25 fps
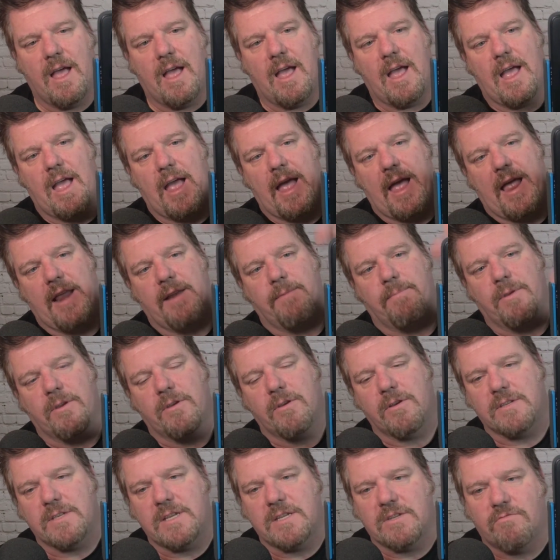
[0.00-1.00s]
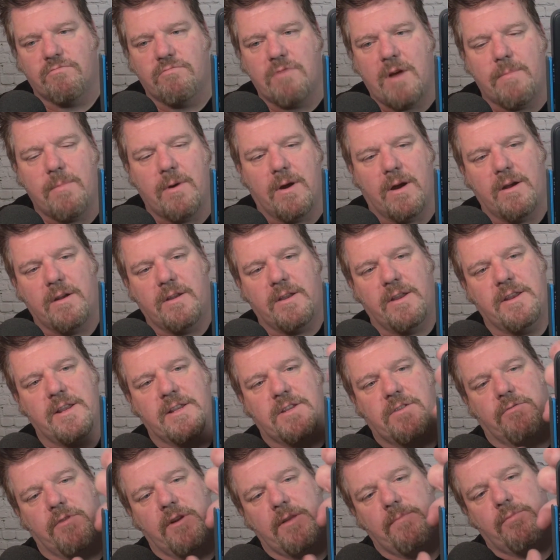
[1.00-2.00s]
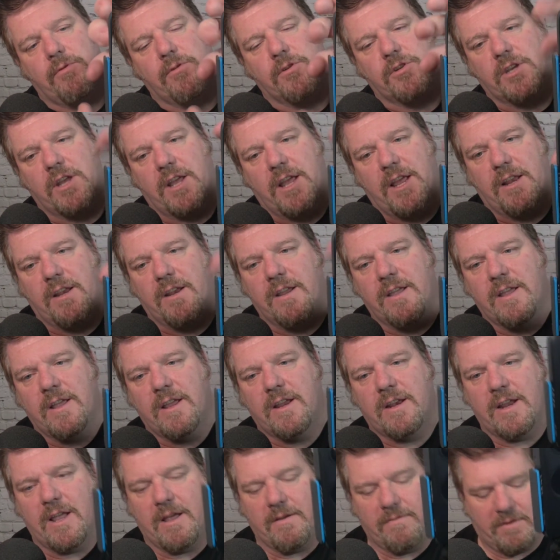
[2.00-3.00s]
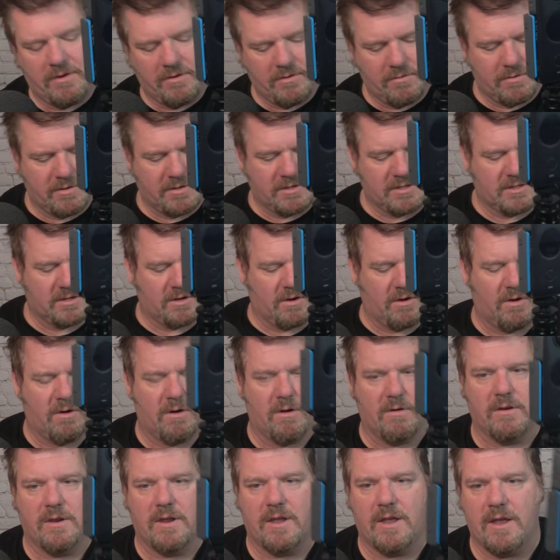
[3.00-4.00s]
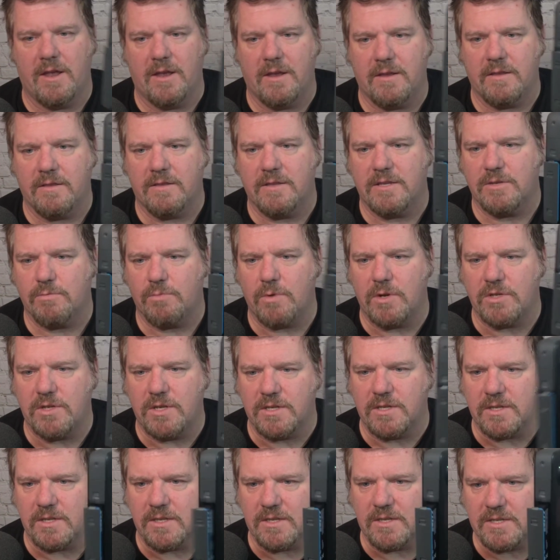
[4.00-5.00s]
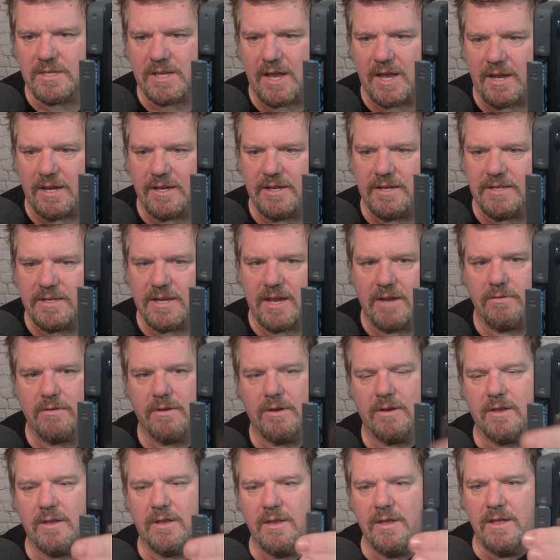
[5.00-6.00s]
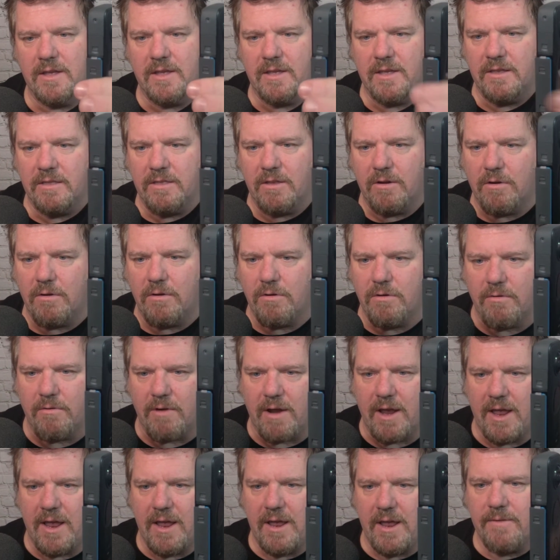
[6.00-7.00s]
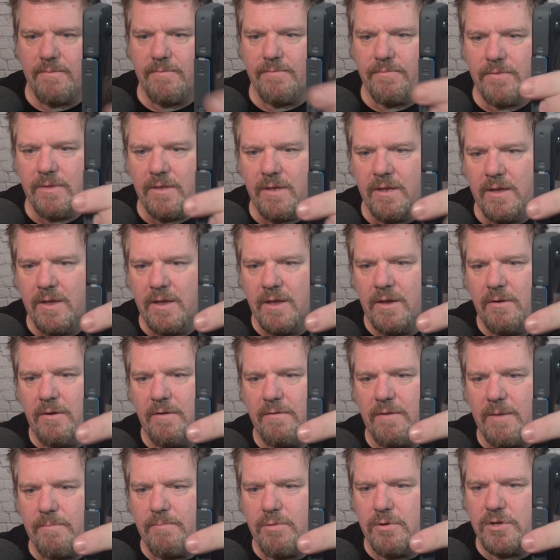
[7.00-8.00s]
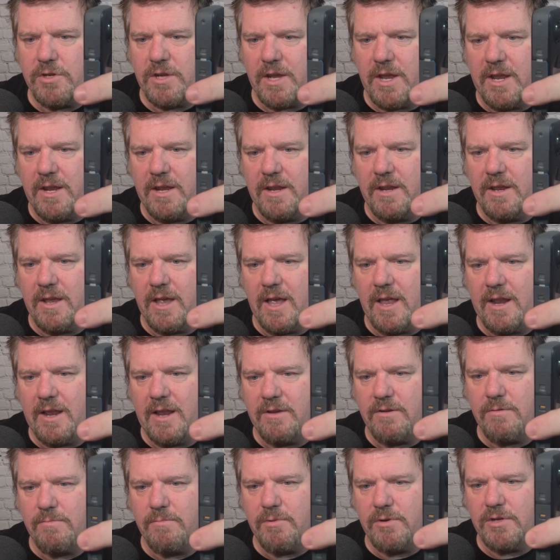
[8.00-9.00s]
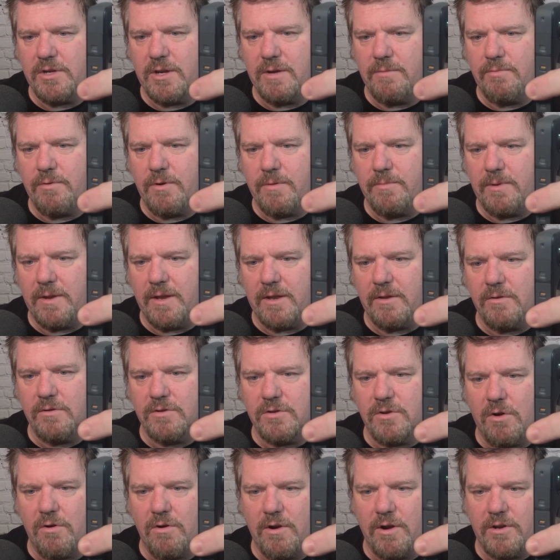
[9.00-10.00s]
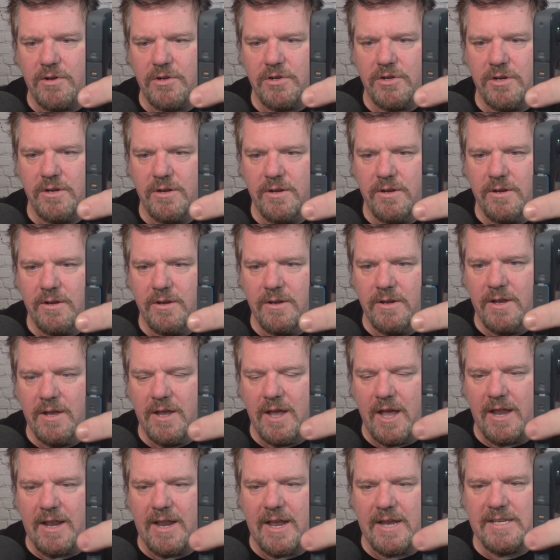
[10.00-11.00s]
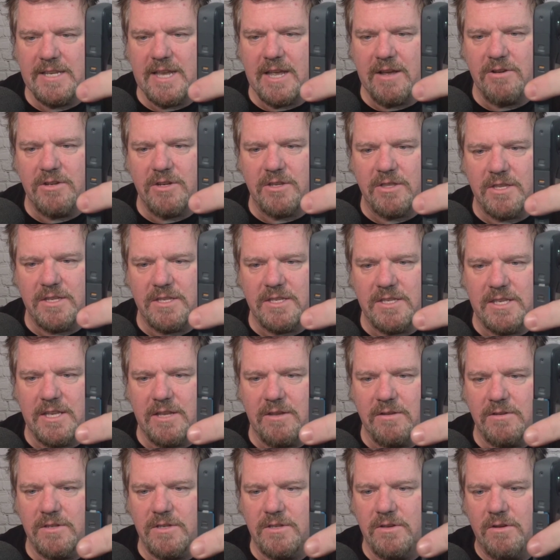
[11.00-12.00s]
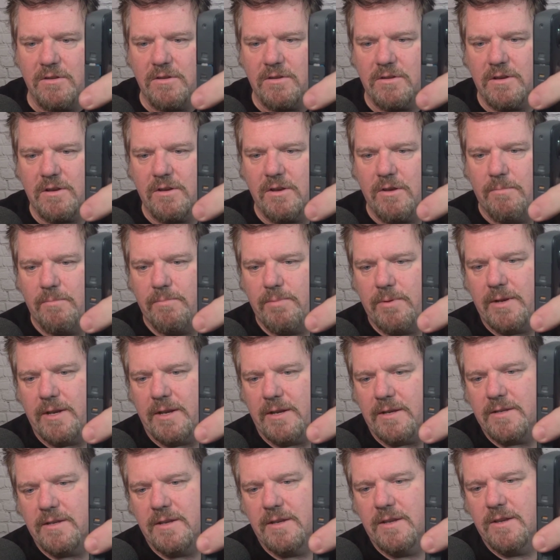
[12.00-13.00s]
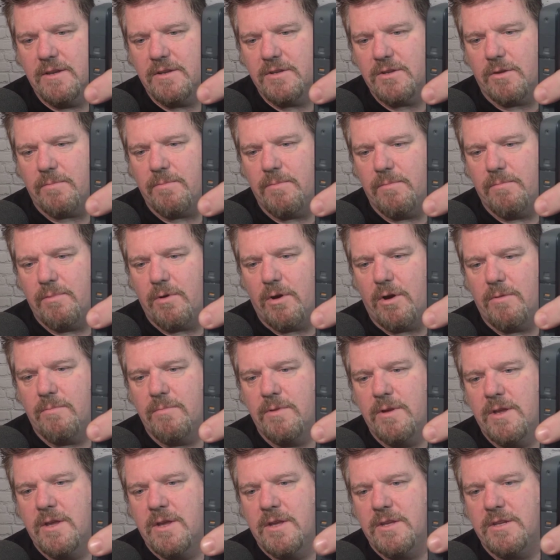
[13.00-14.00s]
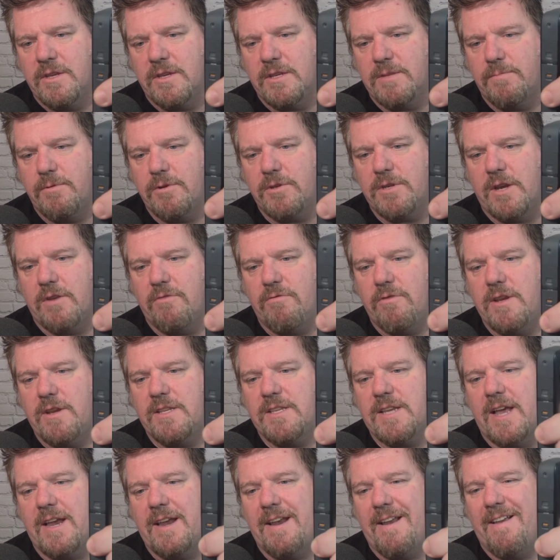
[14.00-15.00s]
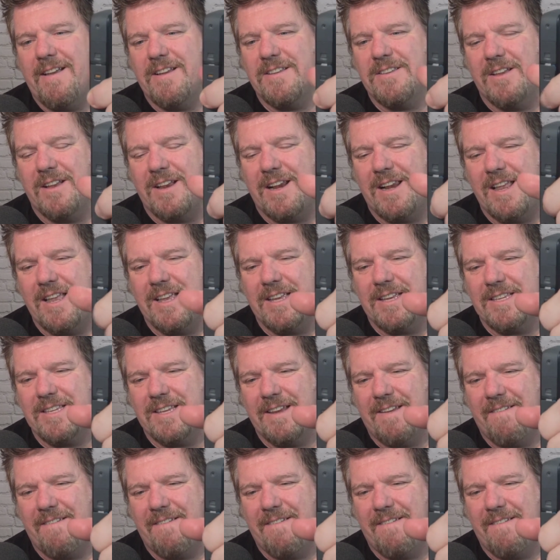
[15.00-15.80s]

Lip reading: and because it's rubber, you need to really push it in. Now, if you notice on the switches at the side, you see how they're all grey? If I push it in and I don't push it in properly, it goes orange. And that tells you the seal's not complete, top and bottom. So you need to push it in really tight until it clicks,